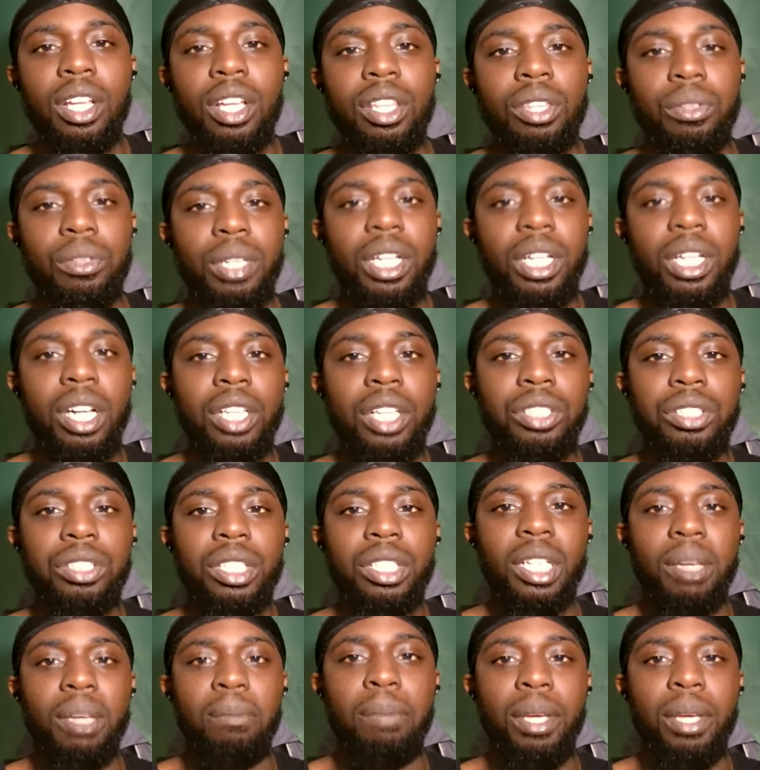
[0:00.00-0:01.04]

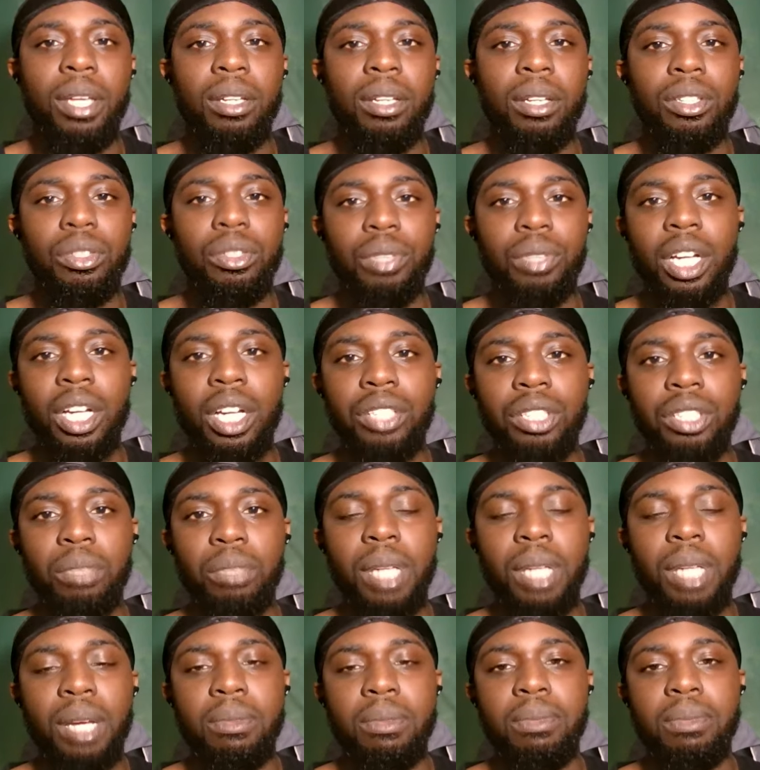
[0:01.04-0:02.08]
300
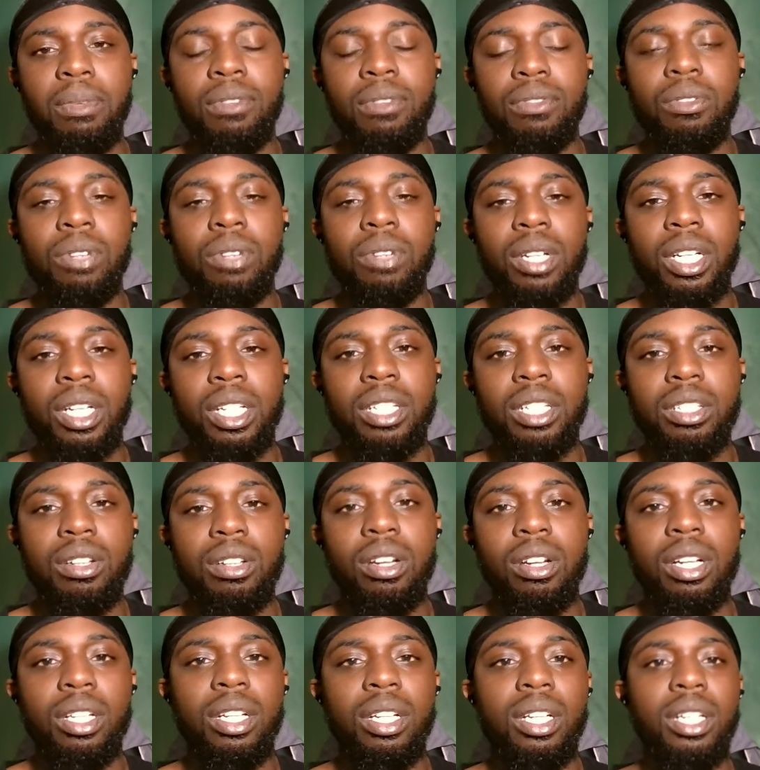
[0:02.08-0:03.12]
pips before it
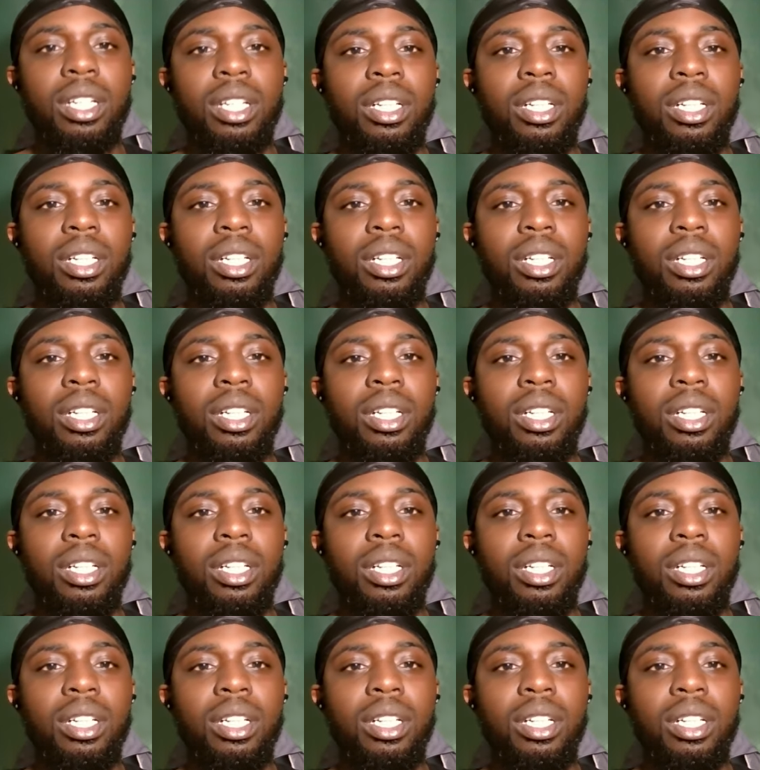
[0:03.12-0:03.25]
started